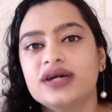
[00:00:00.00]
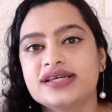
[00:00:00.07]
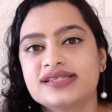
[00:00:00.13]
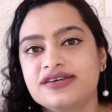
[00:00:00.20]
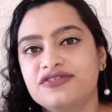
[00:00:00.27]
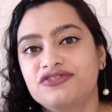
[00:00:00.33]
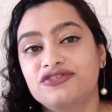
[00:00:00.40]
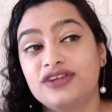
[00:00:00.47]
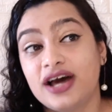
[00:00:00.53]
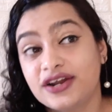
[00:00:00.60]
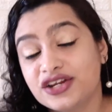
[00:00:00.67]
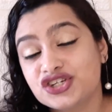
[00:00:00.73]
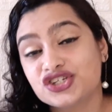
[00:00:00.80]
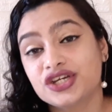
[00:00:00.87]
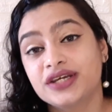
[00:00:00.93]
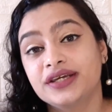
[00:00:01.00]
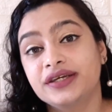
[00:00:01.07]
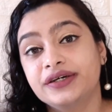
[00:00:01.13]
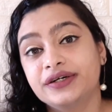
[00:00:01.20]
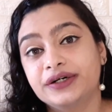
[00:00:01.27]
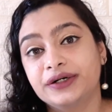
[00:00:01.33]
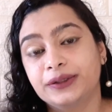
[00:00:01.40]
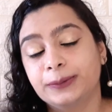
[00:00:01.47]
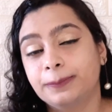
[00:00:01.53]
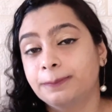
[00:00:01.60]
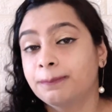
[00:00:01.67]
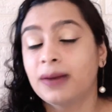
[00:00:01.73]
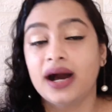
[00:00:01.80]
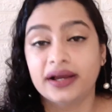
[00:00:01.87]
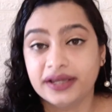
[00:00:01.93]
is a flourishing
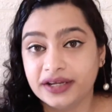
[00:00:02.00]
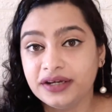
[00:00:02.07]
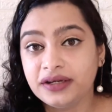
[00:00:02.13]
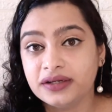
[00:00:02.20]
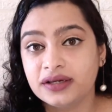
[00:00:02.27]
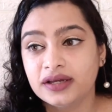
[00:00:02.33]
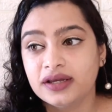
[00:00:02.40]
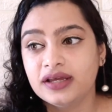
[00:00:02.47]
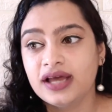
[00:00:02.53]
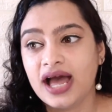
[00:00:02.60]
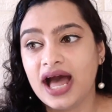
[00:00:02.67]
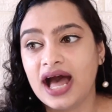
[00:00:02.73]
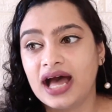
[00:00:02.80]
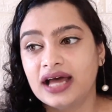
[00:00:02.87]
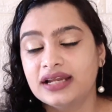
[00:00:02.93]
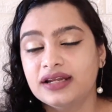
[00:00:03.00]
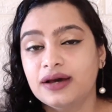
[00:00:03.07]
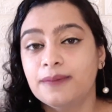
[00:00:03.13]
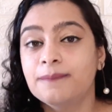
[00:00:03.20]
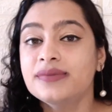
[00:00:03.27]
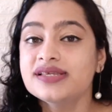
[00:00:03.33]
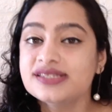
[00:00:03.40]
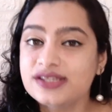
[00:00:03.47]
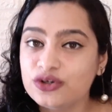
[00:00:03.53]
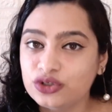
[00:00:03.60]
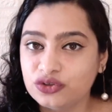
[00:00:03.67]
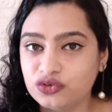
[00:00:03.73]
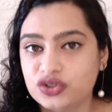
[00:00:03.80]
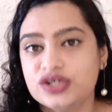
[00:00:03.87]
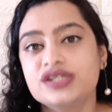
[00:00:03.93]
market, and Miss
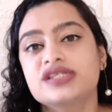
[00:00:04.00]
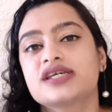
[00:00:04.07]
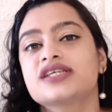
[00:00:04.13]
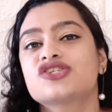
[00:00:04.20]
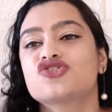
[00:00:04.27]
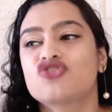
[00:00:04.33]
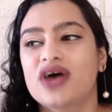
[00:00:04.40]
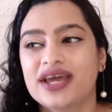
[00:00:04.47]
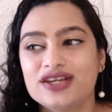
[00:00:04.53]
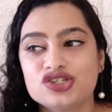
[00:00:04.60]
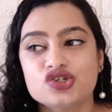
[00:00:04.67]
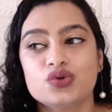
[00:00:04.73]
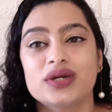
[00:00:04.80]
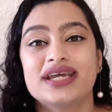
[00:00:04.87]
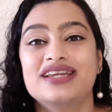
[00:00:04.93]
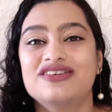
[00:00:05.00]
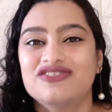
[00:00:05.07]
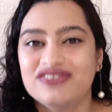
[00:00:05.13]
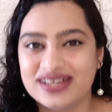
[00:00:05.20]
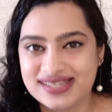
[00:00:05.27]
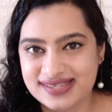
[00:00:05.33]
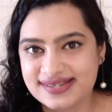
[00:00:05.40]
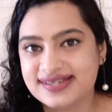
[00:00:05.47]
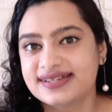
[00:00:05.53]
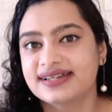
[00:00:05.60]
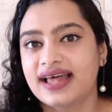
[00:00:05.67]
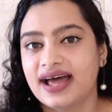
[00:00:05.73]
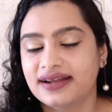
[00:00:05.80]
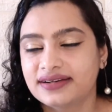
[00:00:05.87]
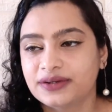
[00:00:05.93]
Universe is trying to invest in
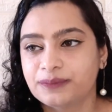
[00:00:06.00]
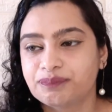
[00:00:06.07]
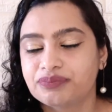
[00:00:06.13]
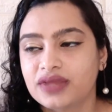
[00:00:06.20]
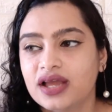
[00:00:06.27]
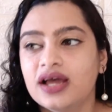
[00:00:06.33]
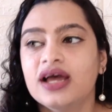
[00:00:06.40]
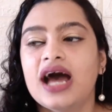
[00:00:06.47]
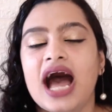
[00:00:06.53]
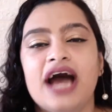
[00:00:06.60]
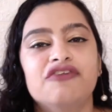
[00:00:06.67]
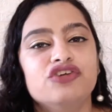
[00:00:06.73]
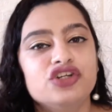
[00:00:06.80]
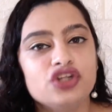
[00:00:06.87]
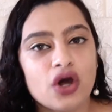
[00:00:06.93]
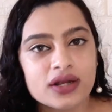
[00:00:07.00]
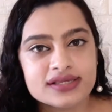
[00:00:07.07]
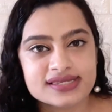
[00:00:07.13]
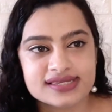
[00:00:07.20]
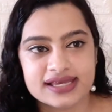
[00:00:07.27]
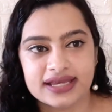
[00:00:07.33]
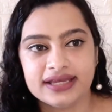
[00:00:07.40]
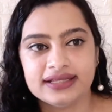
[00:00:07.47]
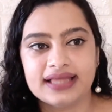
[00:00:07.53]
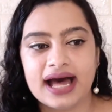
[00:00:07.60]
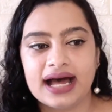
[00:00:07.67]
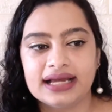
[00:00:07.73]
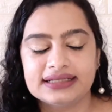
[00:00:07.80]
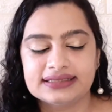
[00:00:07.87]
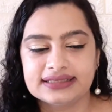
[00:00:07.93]
that. I would not say
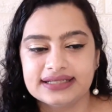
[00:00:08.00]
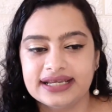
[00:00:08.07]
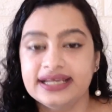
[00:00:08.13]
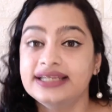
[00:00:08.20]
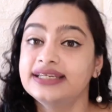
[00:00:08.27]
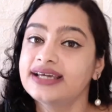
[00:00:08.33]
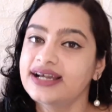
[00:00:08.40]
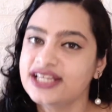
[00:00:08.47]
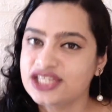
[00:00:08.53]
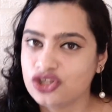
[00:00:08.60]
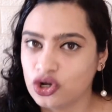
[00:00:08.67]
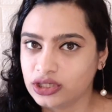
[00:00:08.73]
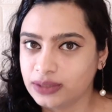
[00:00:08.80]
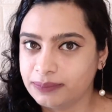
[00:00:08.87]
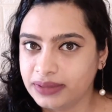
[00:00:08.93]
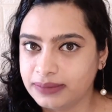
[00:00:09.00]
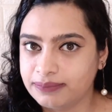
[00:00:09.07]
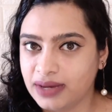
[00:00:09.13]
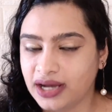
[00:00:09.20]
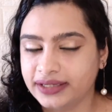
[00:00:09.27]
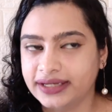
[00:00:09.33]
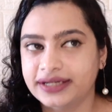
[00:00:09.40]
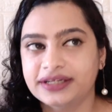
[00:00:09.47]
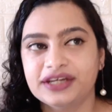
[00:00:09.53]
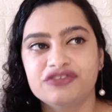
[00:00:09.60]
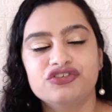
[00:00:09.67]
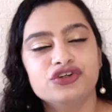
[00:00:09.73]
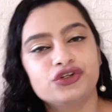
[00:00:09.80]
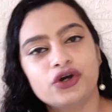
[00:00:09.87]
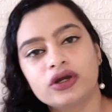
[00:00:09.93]
that India is not a big market.
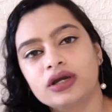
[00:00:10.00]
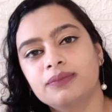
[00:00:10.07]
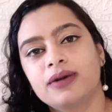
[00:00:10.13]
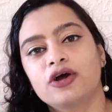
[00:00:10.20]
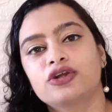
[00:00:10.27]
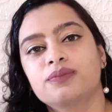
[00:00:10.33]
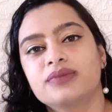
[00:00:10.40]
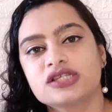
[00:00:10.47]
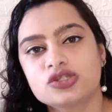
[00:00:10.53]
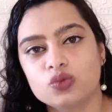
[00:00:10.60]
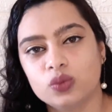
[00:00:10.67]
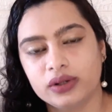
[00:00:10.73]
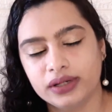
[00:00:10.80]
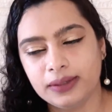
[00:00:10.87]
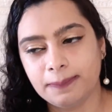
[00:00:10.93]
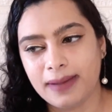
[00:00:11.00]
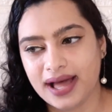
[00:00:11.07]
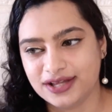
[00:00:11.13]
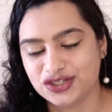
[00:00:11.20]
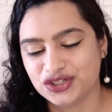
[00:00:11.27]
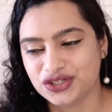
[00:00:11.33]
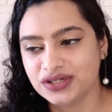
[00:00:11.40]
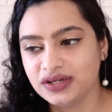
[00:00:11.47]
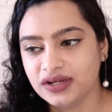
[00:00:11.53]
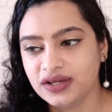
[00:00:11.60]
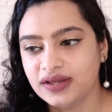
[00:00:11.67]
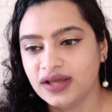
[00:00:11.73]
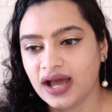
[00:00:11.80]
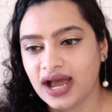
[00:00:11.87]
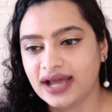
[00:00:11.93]
If you talk about Miss World pageant,
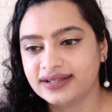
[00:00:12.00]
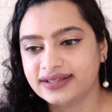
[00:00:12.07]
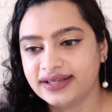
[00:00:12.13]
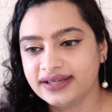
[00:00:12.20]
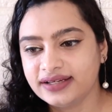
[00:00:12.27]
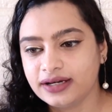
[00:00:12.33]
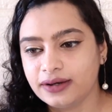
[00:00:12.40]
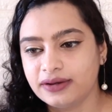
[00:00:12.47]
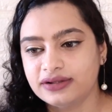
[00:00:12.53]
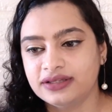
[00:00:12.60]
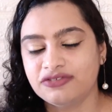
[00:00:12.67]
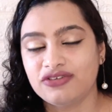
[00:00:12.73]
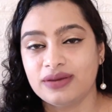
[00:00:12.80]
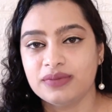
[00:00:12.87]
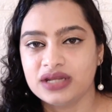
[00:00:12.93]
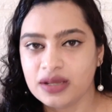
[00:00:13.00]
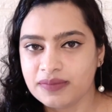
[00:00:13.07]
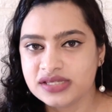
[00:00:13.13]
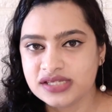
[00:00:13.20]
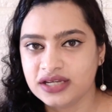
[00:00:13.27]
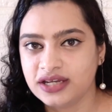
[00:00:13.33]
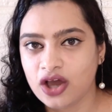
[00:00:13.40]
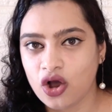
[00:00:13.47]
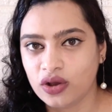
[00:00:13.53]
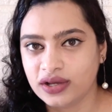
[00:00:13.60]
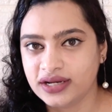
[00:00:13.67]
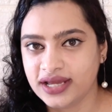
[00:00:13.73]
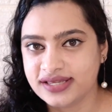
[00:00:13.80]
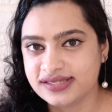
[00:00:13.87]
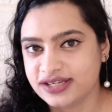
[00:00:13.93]
I think the Femina Miss India
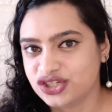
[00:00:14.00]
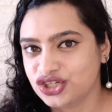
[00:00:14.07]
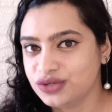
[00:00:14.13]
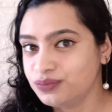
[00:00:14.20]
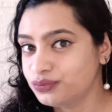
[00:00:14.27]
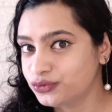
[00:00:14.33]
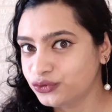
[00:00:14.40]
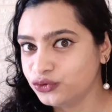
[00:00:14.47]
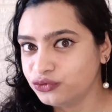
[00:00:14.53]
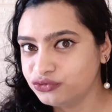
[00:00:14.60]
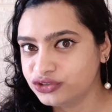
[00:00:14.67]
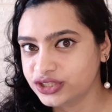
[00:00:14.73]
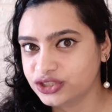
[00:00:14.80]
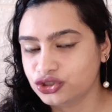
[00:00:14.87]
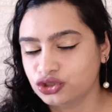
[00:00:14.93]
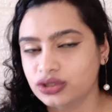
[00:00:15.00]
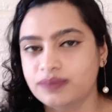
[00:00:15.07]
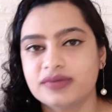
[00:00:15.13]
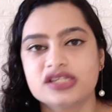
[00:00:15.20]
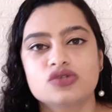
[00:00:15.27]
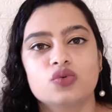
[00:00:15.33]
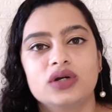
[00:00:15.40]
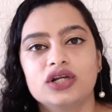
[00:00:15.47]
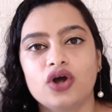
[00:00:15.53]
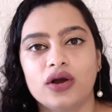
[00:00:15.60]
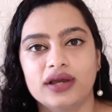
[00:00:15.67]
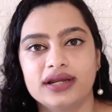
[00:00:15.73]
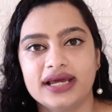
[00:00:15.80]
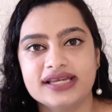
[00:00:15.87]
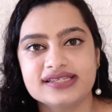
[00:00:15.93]
organization proved it to the Miss World
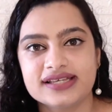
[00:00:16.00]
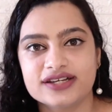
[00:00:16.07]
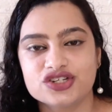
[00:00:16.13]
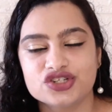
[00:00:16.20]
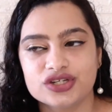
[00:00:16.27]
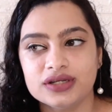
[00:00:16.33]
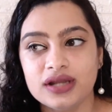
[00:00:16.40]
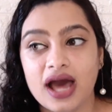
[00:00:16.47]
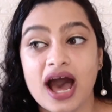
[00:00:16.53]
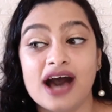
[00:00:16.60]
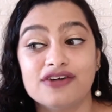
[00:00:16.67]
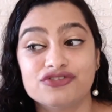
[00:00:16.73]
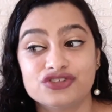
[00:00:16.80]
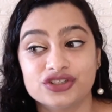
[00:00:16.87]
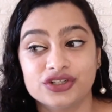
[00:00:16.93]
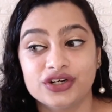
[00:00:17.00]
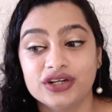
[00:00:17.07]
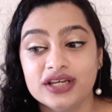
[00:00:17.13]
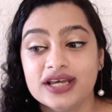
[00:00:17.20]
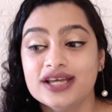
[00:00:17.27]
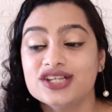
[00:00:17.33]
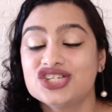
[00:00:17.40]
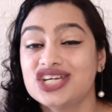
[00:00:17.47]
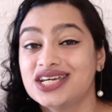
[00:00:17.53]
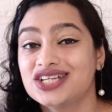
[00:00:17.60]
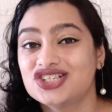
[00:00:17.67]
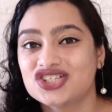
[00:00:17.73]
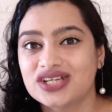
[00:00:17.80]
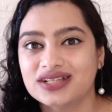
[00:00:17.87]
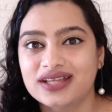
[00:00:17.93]
organization after
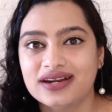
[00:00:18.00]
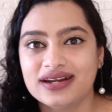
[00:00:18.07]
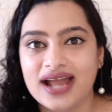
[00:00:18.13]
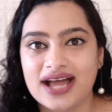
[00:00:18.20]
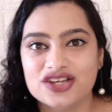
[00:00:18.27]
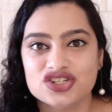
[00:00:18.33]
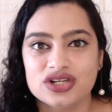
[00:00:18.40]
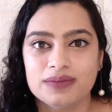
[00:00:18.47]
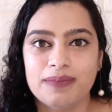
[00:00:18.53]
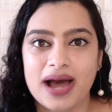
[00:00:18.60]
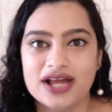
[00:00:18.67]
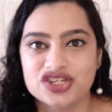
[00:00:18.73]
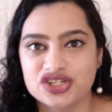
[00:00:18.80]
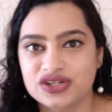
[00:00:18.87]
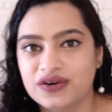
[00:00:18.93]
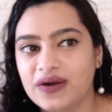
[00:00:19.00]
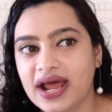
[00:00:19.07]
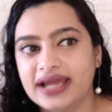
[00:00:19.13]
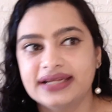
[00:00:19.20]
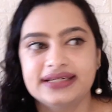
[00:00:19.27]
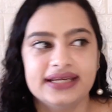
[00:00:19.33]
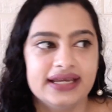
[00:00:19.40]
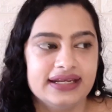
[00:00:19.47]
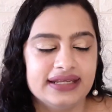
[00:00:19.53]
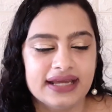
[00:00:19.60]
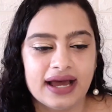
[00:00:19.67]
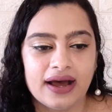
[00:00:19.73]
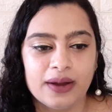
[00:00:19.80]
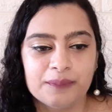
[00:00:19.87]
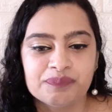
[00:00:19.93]
changing their national pageant
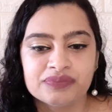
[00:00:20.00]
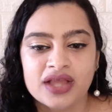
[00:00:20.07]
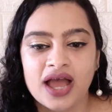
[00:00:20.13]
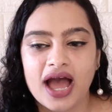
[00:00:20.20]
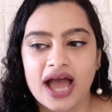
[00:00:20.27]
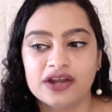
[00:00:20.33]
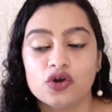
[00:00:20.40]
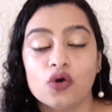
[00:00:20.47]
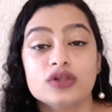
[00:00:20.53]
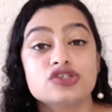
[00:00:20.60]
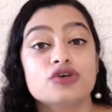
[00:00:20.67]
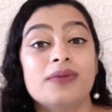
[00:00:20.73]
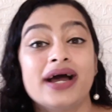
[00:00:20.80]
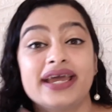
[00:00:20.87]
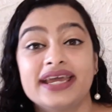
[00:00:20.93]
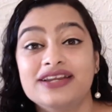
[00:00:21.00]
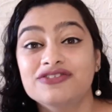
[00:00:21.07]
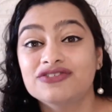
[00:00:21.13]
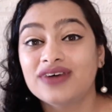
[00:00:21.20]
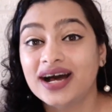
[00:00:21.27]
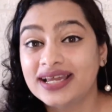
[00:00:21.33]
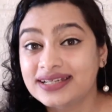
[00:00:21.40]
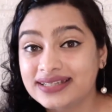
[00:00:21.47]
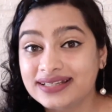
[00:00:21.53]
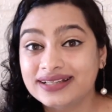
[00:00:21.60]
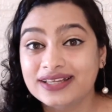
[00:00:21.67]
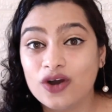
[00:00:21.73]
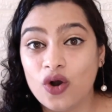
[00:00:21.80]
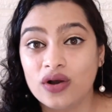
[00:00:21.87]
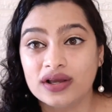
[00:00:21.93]
criteria, and also by inviting
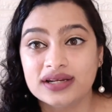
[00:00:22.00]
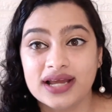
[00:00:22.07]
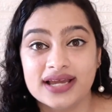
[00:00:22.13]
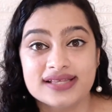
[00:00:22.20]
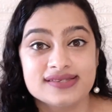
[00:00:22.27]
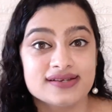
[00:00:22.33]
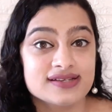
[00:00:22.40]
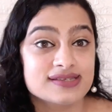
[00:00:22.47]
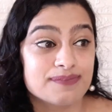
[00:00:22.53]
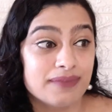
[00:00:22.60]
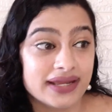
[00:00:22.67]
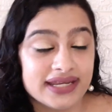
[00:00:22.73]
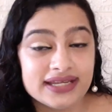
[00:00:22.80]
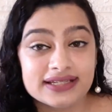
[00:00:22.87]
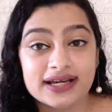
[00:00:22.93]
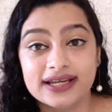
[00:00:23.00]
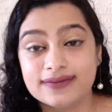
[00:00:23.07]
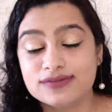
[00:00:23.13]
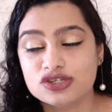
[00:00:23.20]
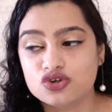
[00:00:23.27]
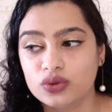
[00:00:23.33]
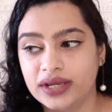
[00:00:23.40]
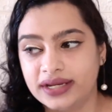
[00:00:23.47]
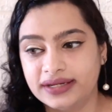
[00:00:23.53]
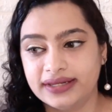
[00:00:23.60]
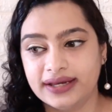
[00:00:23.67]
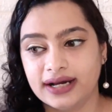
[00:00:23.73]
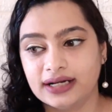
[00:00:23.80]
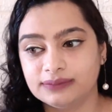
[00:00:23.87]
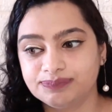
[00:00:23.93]
the organizers many times to
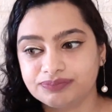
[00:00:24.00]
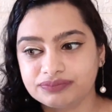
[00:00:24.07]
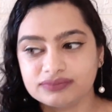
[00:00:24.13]
India,